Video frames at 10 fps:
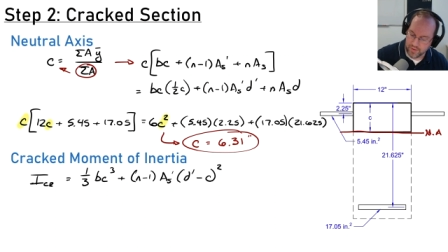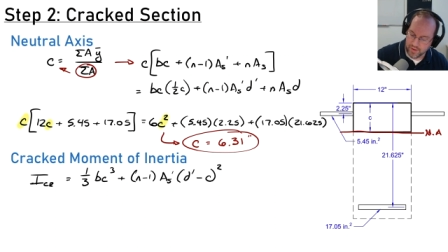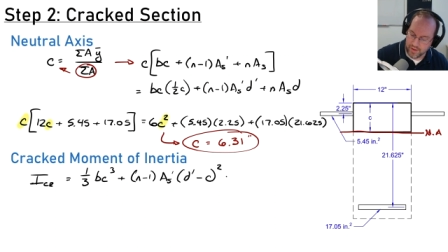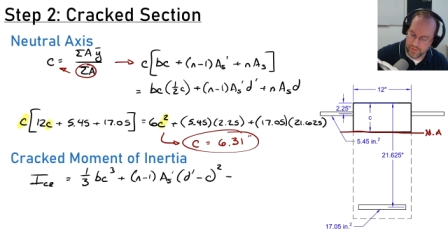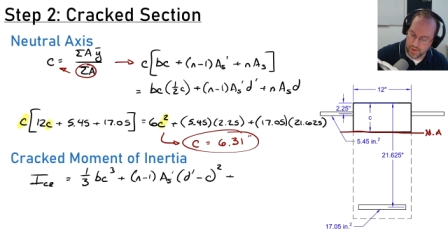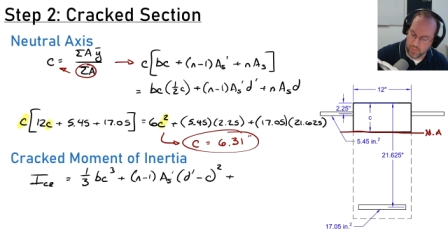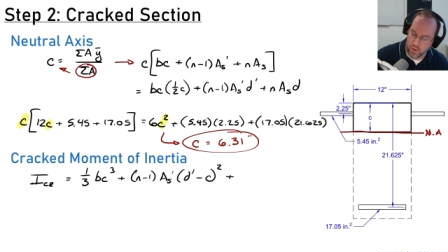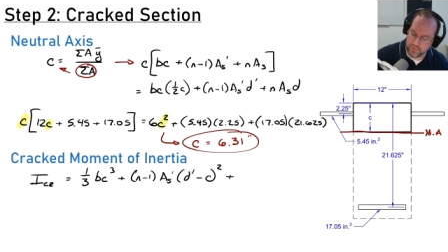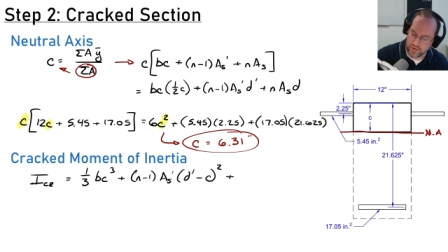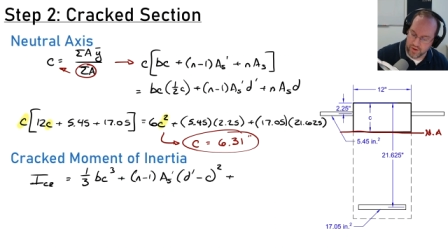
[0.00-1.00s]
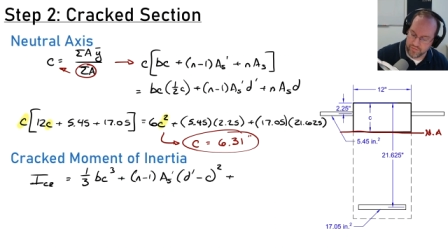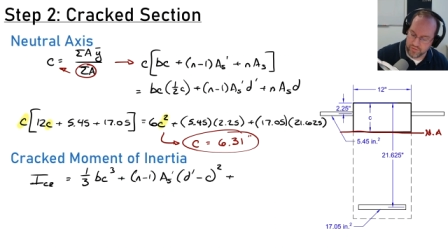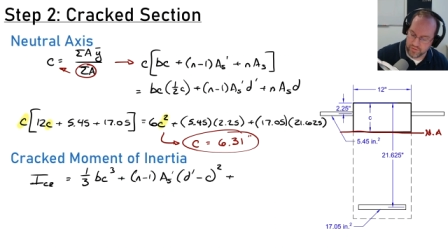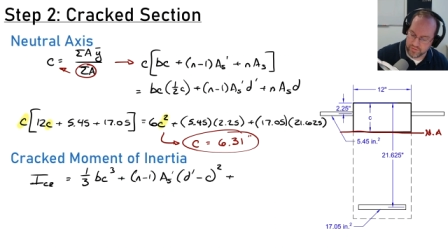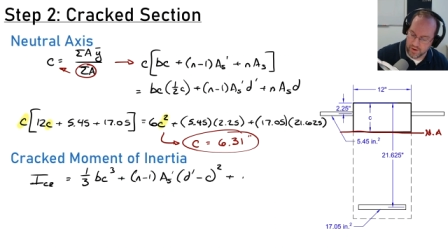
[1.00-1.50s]
And then I'm also going to have to do
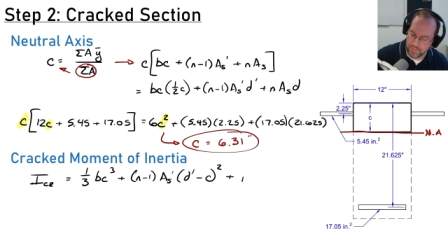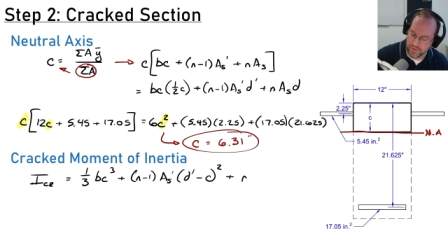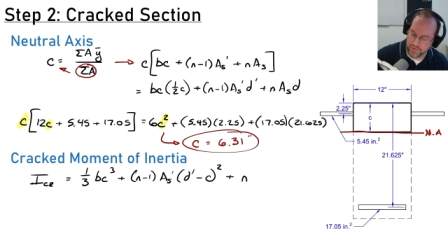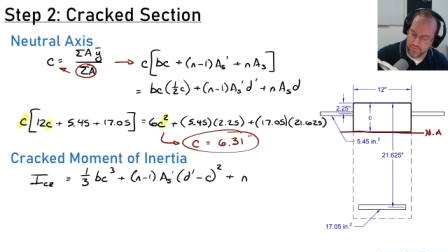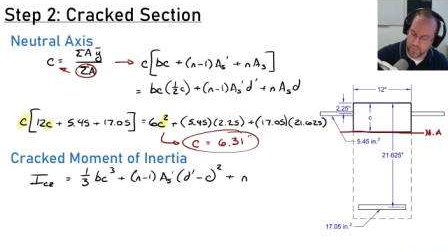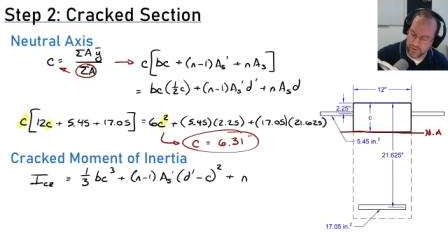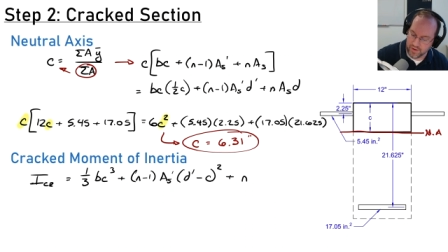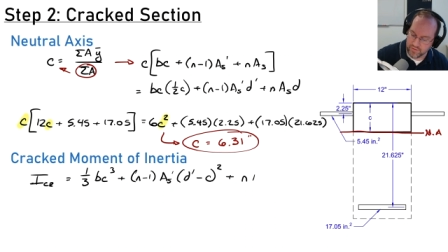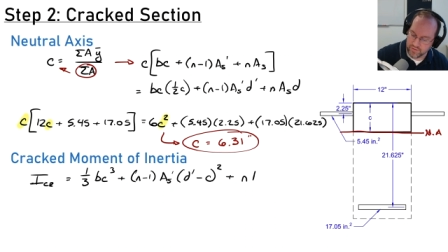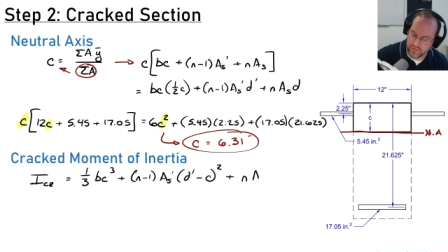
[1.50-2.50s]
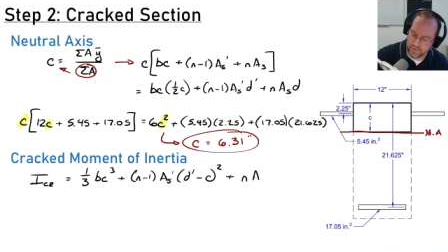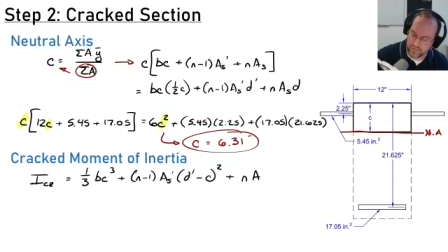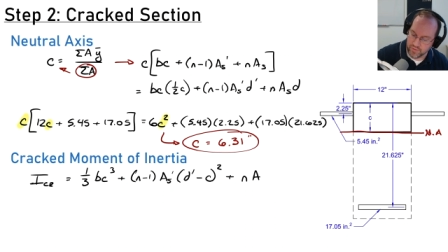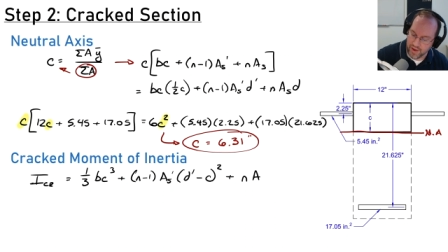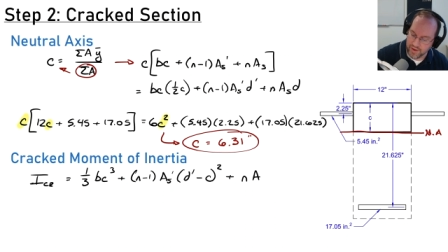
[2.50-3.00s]
the same thing for my tension steel.
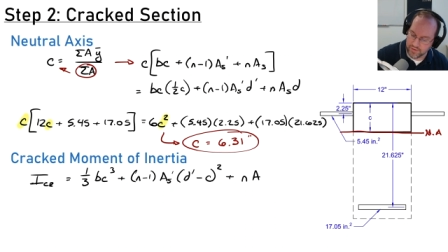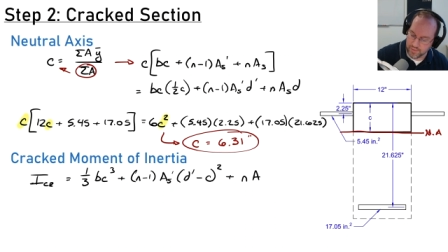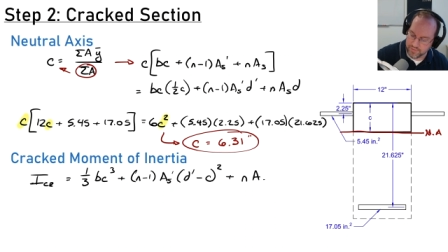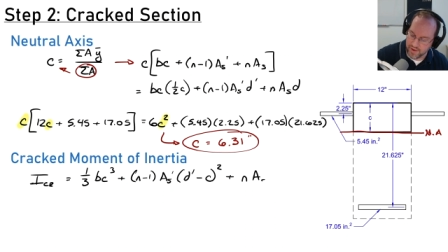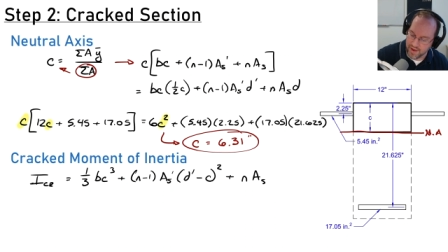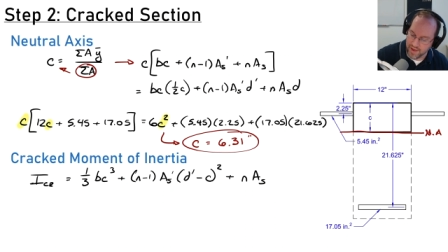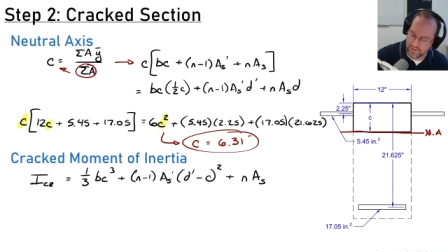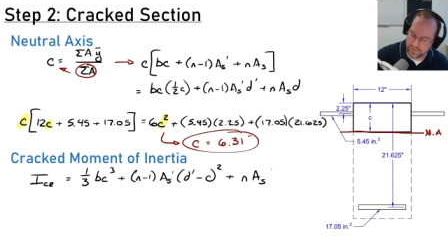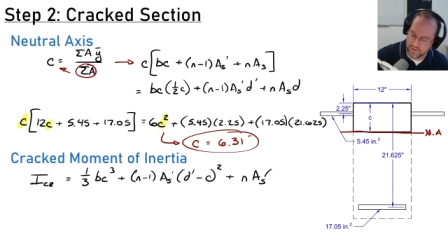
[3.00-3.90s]
So N times AS